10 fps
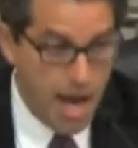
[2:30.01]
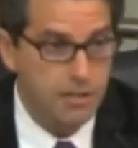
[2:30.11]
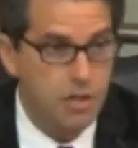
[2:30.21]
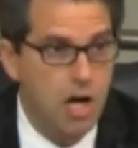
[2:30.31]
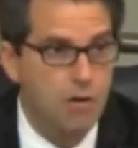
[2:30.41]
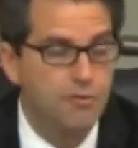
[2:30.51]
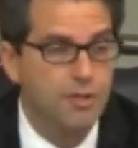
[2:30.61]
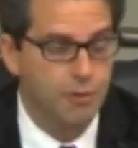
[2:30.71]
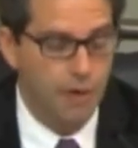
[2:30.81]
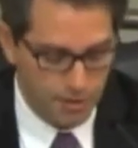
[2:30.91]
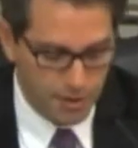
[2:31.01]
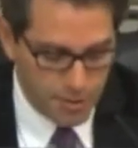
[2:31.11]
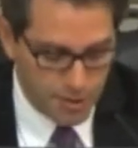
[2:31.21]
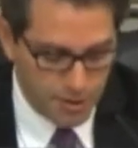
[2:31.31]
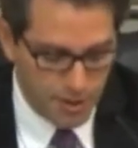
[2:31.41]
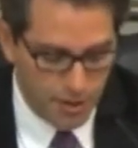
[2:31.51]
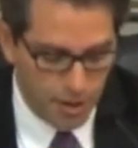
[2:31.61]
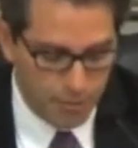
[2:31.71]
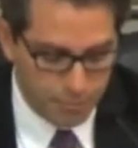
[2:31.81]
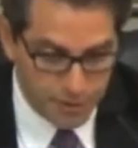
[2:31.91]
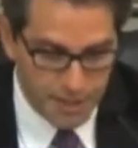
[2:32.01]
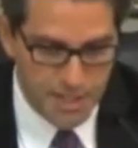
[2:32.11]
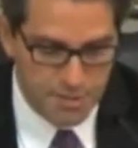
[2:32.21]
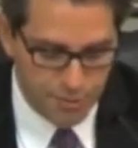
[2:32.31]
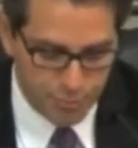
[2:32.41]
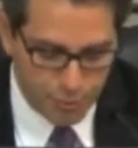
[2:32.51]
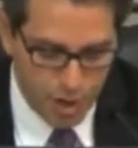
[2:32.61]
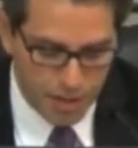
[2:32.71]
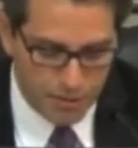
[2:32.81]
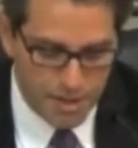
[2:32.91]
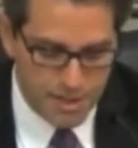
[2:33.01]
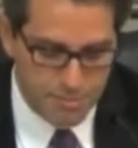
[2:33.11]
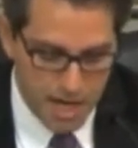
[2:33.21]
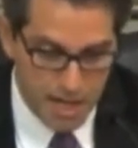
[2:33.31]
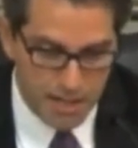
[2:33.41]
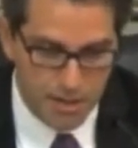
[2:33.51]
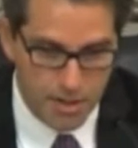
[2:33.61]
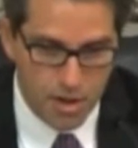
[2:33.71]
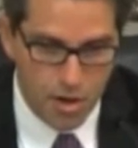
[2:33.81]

and along with the greater community are pleased with the progress made